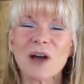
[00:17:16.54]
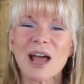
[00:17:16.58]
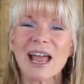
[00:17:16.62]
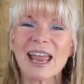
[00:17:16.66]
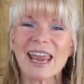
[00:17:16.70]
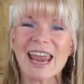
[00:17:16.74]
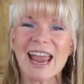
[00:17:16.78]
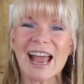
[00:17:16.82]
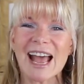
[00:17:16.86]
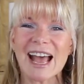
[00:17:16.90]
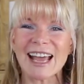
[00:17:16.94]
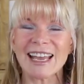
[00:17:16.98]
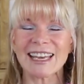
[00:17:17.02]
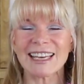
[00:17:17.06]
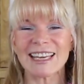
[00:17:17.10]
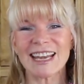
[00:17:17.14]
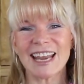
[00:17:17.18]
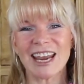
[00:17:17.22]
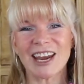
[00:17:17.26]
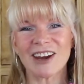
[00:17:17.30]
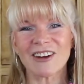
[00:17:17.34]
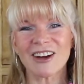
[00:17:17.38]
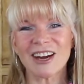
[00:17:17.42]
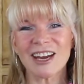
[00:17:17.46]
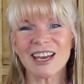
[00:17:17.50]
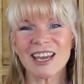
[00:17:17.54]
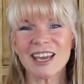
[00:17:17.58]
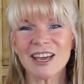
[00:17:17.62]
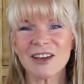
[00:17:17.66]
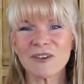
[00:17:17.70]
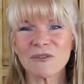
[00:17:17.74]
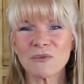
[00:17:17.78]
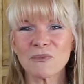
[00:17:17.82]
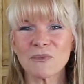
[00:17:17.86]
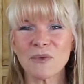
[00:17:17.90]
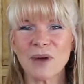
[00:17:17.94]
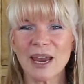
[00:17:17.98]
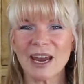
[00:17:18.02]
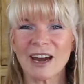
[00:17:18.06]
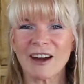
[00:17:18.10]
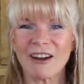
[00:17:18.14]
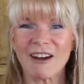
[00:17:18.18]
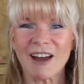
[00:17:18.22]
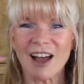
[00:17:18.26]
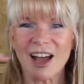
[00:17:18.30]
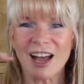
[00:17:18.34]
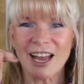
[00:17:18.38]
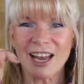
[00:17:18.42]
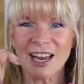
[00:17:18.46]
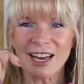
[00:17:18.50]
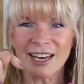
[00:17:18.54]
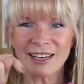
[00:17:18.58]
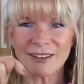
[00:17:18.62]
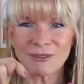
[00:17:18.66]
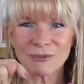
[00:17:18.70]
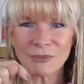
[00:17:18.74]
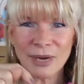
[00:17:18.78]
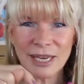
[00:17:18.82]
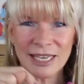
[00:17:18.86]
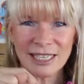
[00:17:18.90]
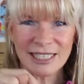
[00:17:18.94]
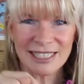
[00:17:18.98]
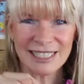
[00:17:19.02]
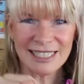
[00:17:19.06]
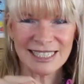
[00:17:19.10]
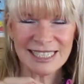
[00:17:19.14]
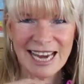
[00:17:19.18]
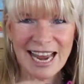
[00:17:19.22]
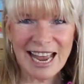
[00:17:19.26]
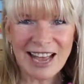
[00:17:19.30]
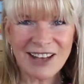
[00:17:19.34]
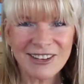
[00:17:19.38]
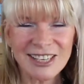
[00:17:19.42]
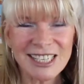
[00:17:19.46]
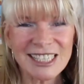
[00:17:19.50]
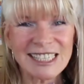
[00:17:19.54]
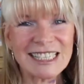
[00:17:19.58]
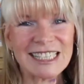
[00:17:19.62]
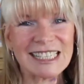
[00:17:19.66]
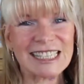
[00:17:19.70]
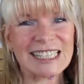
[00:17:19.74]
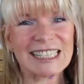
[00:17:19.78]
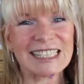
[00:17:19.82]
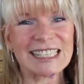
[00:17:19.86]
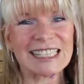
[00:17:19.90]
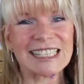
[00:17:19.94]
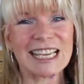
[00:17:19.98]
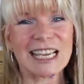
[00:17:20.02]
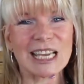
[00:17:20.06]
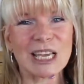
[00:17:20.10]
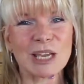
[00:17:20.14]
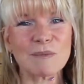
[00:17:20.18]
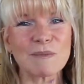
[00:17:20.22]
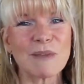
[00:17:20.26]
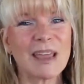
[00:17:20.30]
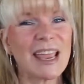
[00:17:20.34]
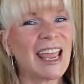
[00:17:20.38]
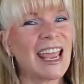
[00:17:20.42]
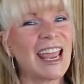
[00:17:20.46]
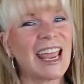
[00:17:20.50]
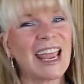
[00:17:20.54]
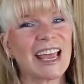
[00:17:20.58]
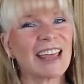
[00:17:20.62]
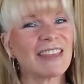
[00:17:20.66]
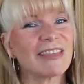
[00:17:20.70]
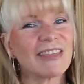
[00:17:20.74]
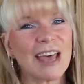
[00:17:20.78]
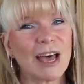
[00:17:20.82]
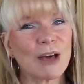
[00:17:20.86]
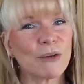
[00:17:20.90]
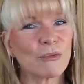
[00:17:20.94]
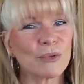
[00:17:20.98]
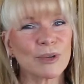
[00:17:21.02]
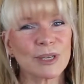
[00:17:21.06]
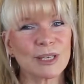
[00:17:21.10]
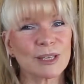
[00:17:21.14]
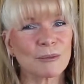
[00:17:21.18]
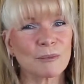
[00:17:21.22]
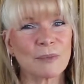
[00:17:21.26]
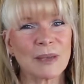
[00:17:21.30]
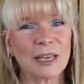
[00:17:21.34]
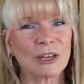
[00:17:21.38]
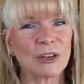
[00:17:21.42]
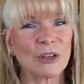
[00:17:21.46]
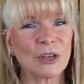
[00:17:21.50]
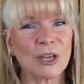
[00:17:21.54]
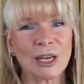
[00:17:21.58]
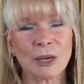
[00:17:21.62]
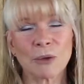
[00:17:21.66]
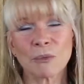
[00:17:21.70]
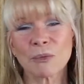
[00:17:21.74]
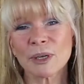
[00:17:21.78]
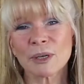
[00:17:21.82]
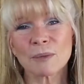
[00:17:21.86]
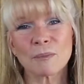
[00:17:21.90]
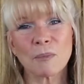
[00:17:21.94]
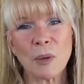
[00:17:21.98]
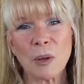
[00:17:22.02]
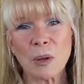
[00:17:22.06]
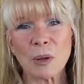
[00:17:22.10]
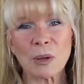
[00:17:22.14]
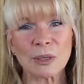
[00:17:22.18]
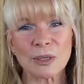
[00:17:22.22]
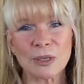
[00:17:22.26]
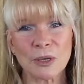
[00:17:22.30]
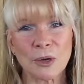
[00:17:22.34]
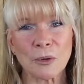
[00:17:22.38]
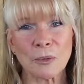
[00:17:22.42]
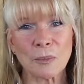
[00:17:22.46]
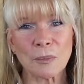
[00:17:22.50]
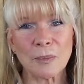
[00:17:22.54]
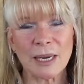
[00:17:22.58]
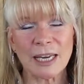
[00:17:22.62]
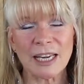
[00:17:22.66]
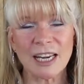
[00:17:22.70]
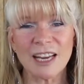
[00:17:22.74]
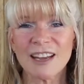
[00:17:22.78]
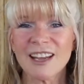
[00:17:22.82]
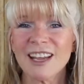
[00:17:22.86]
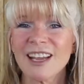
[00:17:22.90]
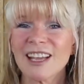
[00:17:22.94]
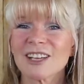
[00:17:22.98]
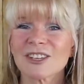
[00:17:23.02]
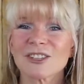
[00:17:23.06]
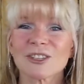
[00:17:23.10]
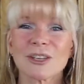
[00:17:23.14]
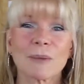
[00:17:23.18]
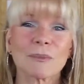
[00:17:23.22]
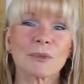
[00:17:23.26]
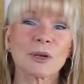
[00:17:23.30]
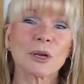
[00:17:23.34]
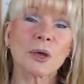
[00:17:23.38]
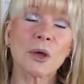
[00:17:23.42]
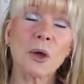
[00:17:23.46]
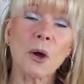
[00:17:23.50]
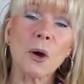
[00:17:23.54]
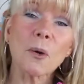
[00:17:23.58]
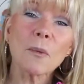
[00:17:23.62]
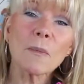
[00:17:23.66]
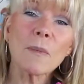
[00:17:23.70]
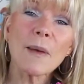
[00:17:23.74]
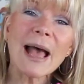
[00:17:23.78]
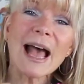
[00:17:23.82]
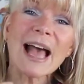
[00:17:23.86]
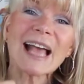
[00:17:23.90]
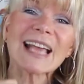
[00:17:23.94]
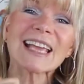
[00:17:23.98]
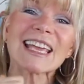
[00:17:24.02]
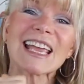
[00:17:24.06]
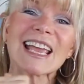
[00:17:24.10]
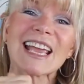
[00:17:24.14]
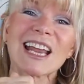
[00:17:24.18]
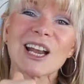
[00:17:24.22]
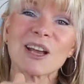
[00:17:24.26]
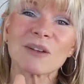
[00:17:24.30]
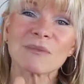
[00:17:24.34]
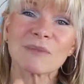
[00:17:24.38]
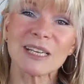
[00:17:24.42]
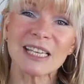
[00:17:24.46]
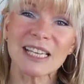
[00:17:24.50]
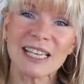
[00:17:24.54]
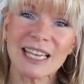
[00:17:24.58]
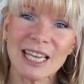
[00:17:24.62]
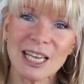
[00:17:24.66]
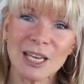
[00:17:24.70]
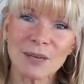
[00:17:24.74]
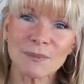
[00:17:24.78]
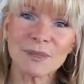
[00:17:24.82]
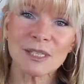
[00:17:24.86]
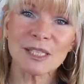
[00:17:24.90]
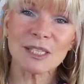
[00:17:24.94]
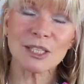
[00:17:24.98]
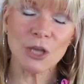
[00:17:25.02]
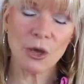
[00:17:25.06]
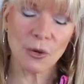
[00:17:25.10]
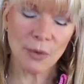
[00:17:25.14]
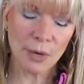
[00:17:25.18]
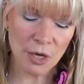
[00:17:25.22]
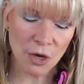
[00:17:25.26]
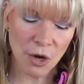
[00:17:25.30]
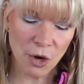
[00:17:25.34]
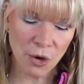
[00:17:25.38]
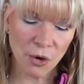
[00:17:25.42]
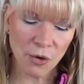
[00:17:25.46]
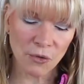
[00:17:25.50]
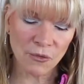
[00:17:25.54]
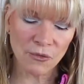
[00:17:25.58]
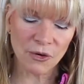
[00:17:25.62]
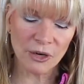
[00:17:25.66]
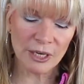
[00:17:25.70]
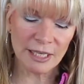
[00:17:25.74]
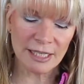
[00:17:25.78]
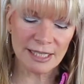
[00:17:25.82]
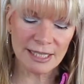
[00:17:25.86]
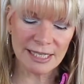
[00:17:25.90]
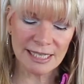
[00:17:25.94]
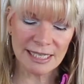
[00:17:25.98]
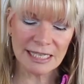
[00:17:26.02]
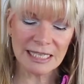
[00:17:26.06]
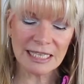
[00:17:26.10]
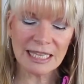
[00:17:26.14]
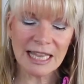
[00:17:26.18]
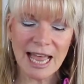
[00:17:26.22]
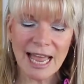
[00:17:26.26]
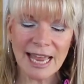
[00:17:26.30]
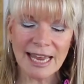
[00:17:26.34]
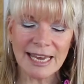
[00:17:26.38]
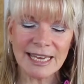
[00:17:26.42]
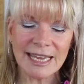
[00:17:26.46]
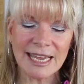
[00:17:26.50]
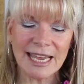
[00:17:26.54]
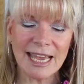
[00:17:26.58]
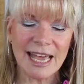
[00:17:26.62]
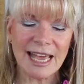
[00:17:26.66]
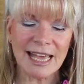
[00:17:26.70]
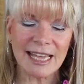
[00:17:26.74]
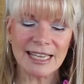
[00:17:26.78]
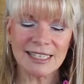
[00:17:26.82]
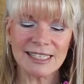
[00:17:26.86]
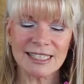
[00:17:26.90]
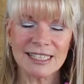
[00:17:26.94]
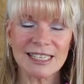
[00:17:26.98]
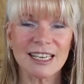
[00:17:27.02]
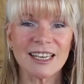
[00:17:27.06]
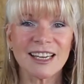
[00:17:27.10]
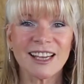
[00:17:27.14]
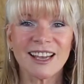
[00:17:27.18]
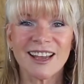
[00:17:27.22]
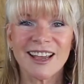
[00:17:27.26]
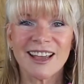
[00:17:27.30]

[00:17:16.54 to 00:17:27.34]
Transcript: I had an area where I went down into the seam, and that wouldn't have been good. It would have pulled open. So I'm going to go back and I'm going to keep sewing over until I get